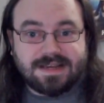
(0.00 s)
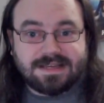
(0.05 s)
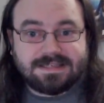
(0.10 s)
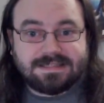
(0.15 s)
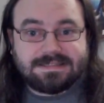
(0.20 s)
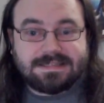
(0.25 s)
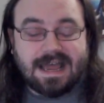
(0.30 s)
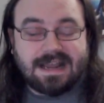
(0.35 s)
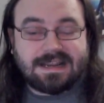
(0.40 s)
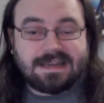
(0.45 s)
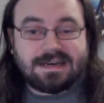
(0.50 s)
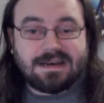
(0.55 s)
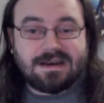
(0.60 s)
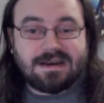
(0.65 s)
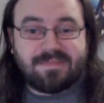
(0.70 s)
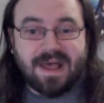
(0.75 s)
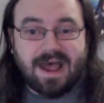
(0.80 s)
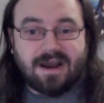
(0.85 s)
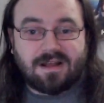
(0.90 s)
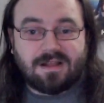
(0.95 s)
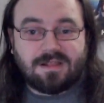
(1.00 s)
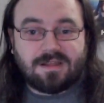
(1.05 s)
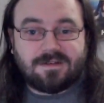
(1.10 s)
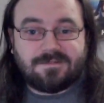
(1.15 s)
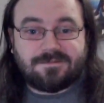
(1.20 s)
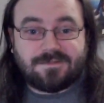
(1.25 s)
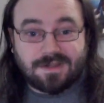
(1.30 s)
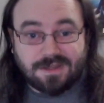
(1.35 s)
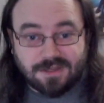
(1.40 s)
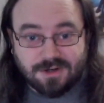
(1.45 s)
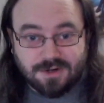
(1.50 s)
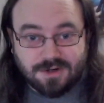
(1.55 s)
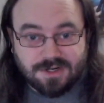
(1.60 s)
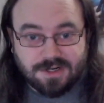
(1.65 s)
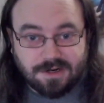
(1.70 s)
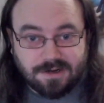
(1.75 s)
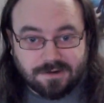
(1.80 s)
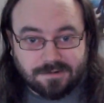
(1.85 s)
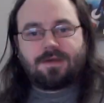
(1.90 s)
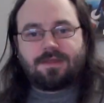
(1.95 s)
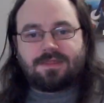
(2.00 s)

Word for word: Second Battle of Fallujah.